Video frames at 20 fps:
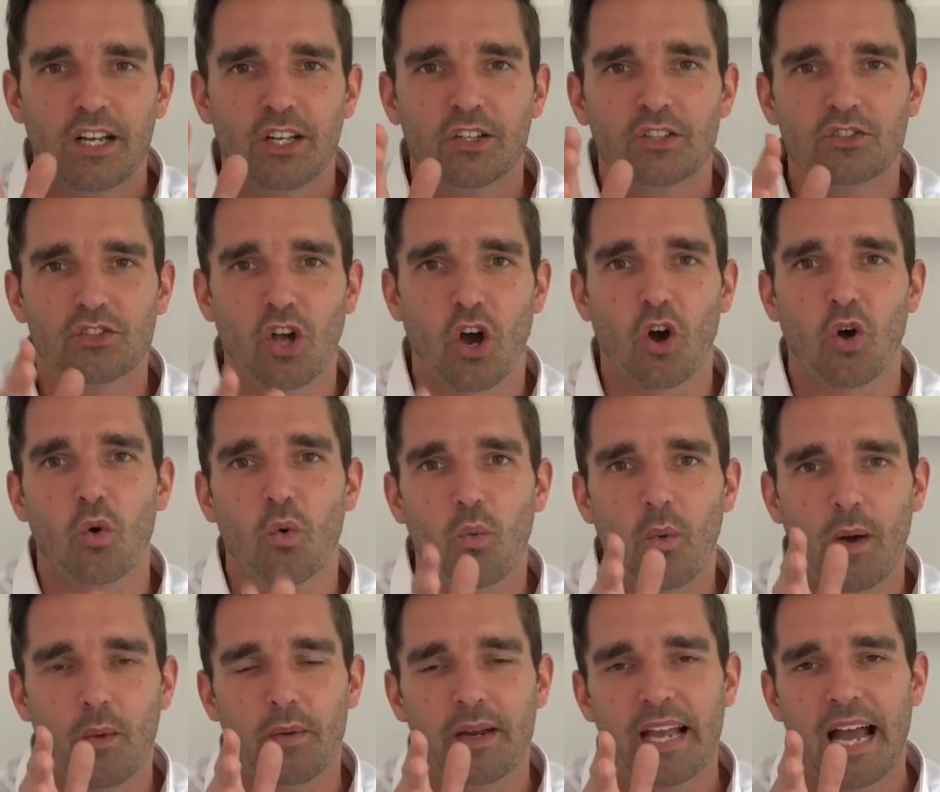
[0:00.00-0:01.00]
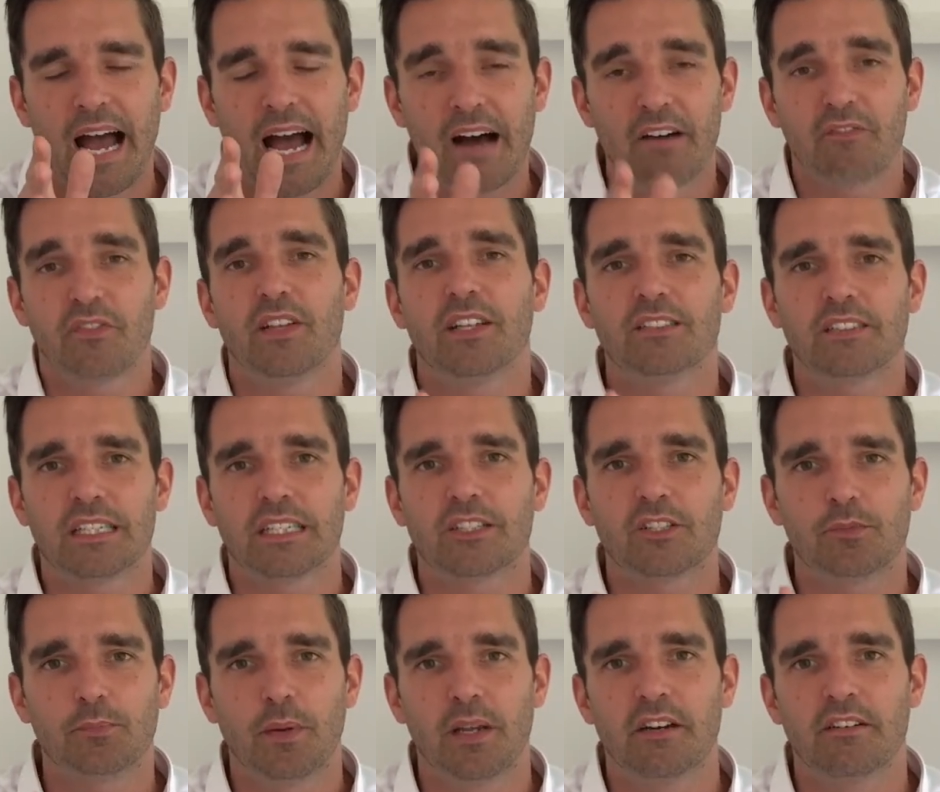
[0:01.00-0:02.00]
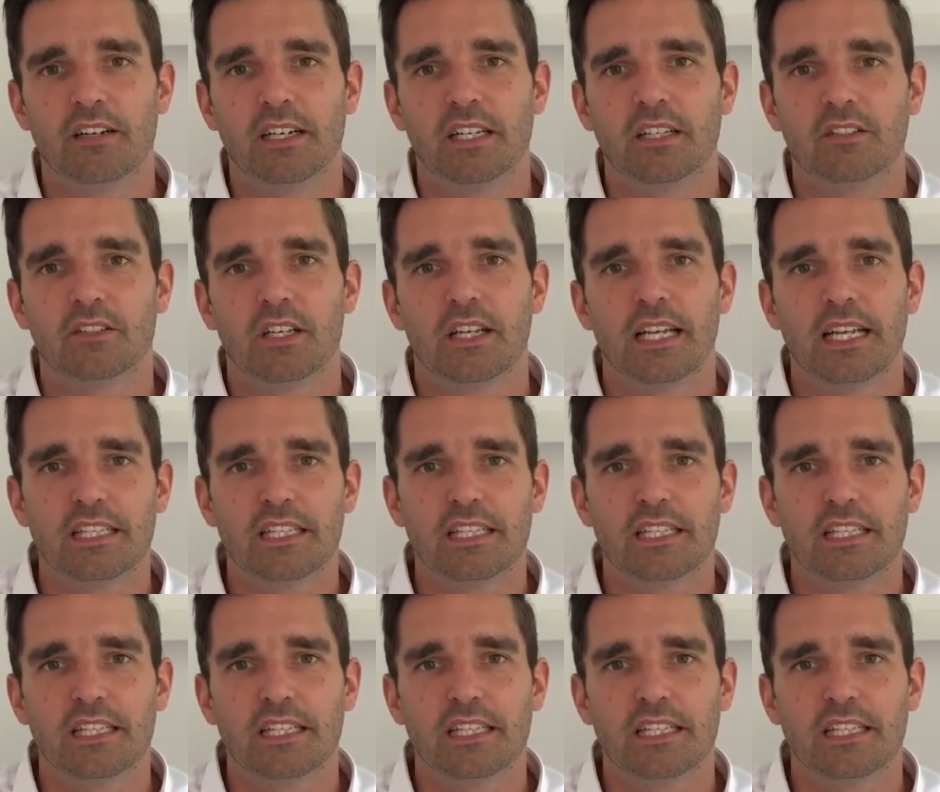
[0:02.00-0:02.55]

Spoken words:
So when we have this experience,